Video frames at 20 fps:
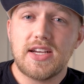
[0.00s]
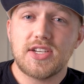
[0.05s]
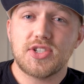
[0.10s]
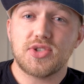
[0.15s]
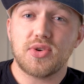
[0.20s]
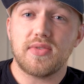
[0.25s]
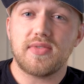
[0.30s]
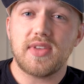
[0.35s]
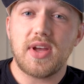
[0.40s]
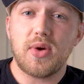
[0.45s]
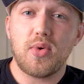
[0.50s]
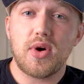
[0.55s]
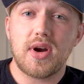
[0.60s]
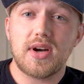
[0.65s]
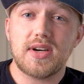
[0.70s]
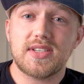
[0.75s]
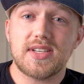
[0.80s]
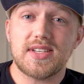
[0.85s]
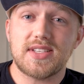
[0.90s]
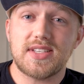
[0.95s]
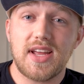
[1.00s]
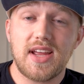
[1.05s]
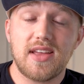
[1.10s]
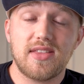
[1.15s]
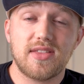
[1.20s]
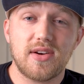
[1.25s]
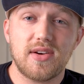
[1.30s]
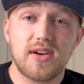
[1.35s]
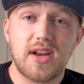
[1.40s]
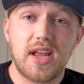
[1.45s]
So if they wanted to
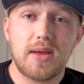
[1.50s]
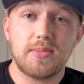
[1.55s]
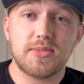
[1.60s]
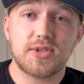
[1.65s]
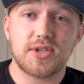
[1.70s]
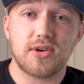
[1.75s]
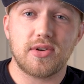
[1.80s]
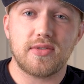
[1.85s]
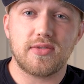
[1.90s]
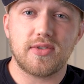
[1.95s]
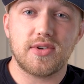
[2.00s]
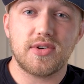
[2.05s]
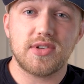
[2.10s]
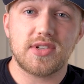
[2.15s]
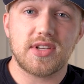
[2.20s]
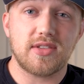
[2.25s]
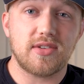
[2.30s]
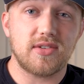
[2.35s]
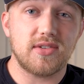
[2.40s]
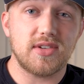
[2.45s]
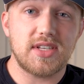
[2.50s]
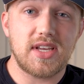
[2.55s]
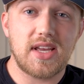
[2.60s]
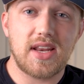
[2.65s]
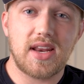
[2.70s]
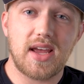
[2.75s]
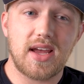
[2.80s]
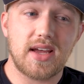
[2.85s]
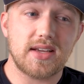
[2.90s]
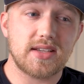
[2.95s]
take their name servers and their D
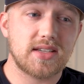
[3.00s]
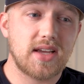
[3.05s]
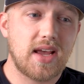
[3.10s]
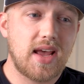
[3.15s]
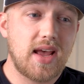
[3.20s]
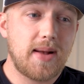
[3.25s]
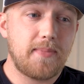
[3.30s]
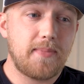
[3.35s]
N S,